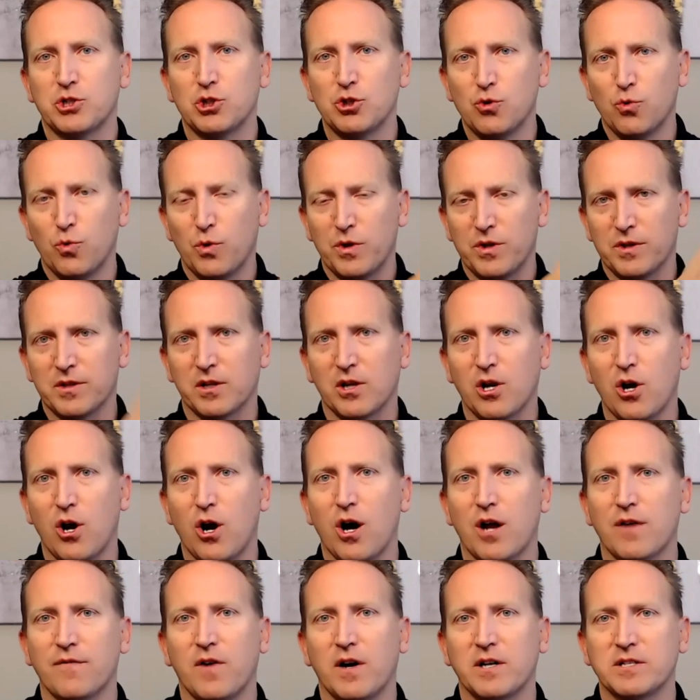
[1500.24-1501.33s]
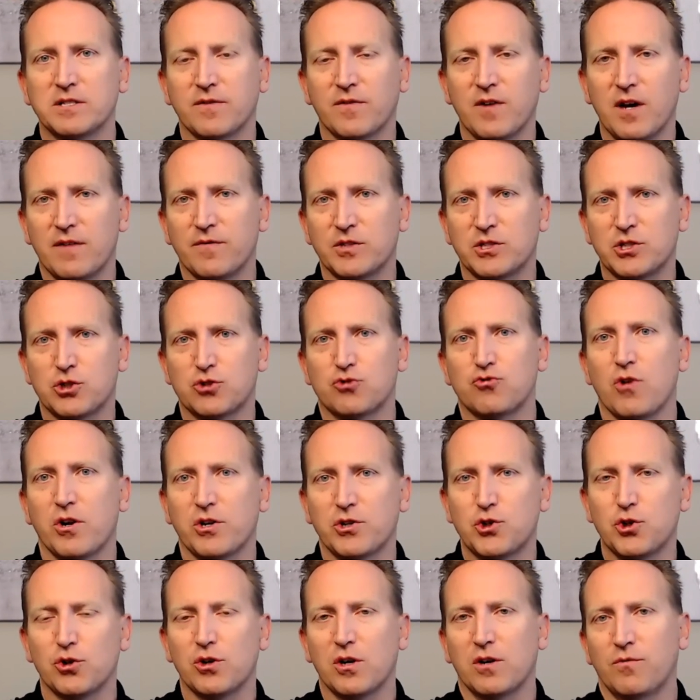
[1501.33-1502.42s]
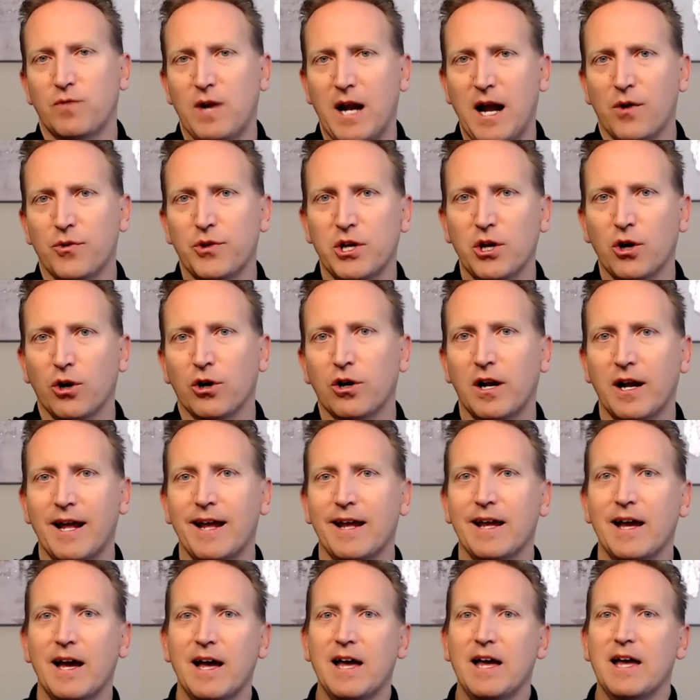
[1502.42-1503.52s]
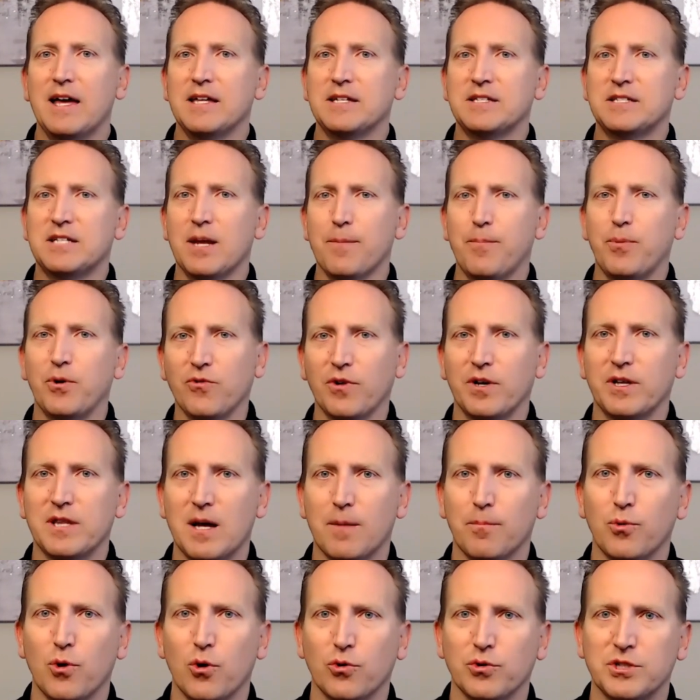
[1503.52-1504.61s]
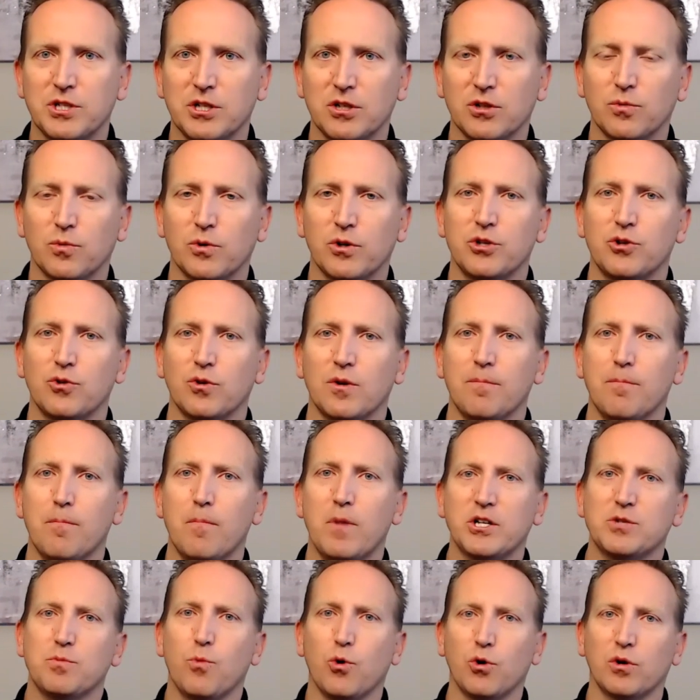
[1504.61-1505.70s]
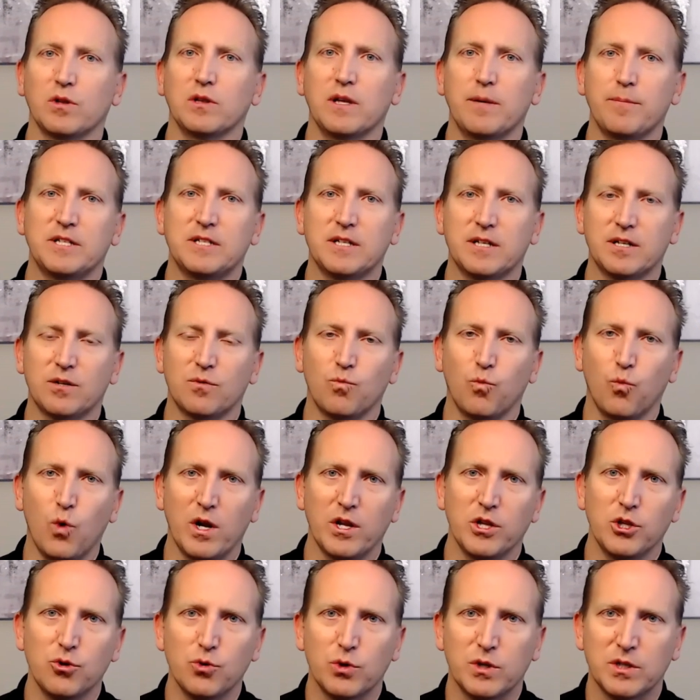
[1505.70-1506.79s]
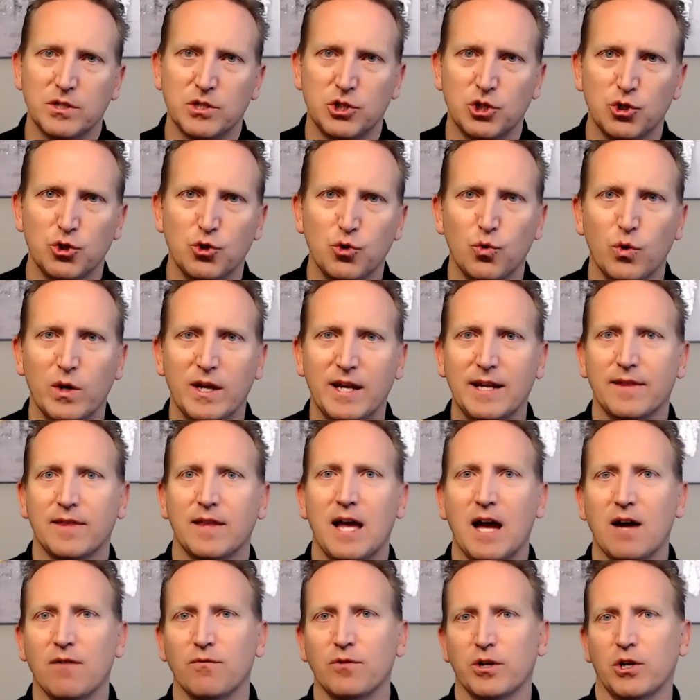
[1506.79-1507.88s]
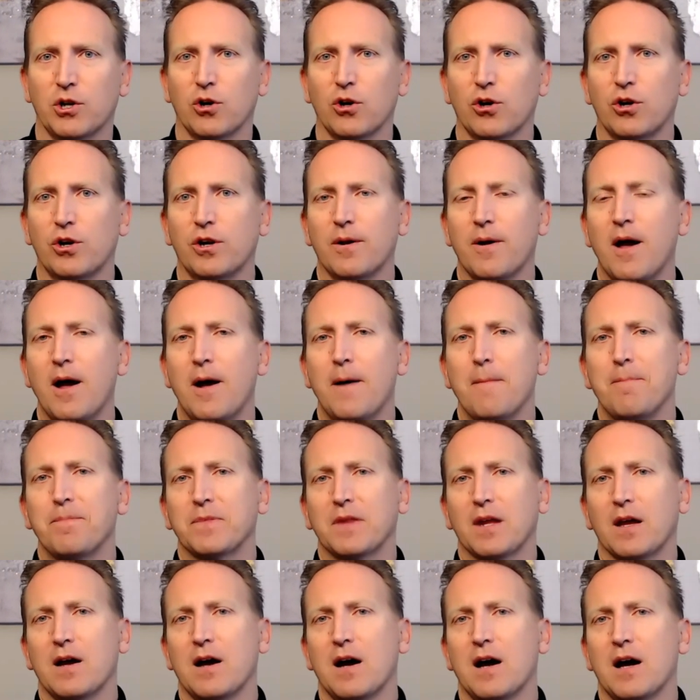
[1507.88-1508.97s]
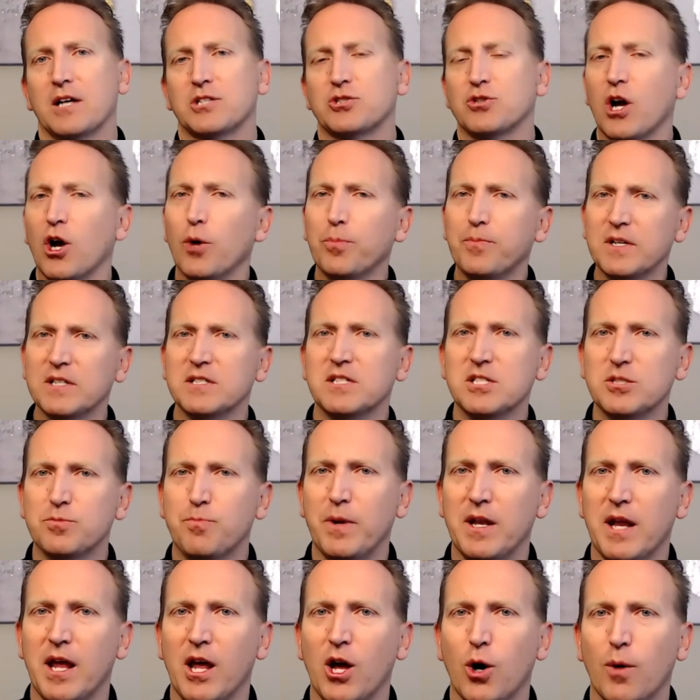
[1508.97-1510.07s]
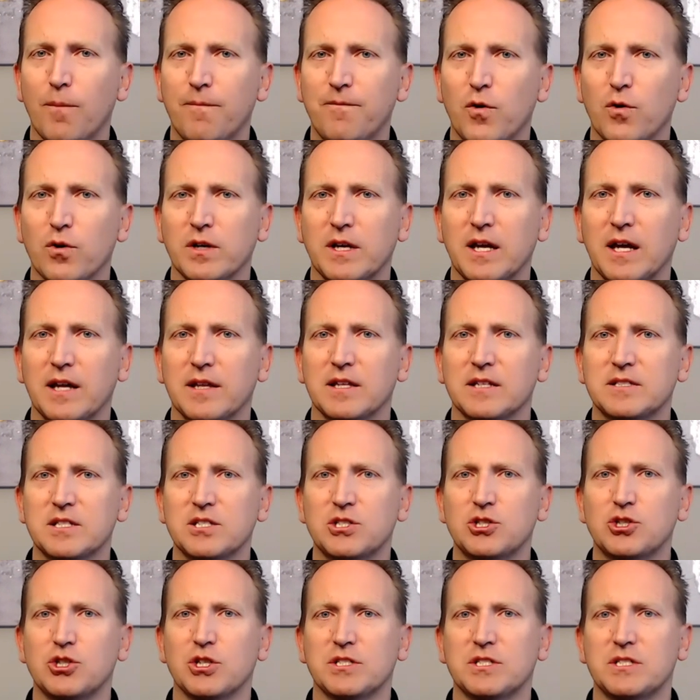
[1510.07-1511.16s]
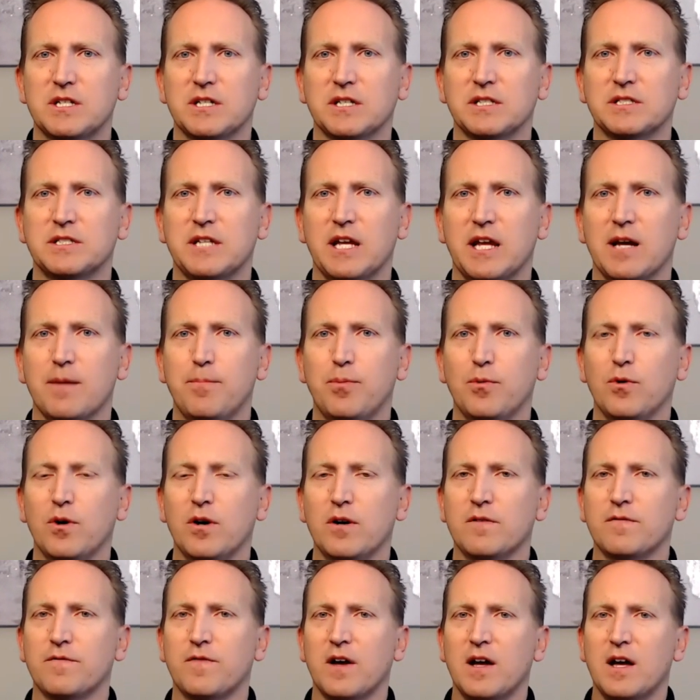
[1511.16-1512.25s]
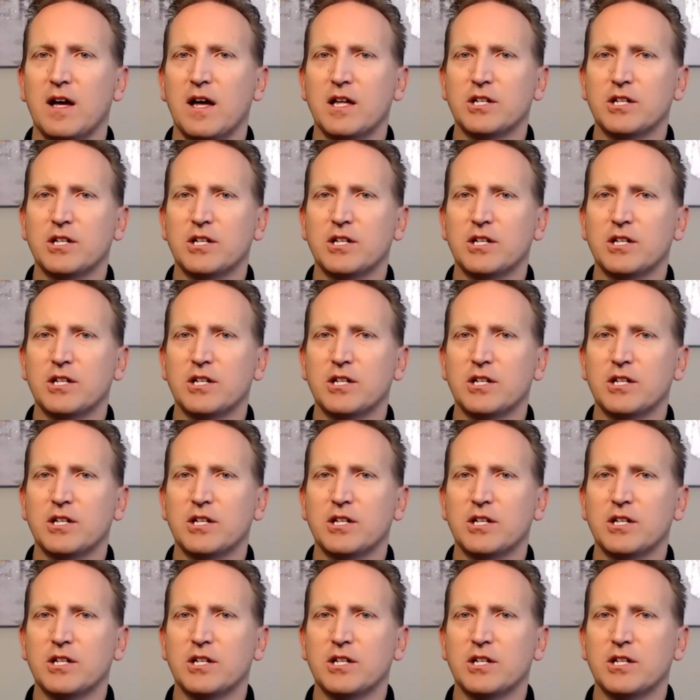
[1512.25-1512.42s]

do within the confines of kind of a structure around the RA. Typically in that broker-dealer world, you're much more limited in what you can do in that regard. So I hope this has been helpful. Again, this is just an example of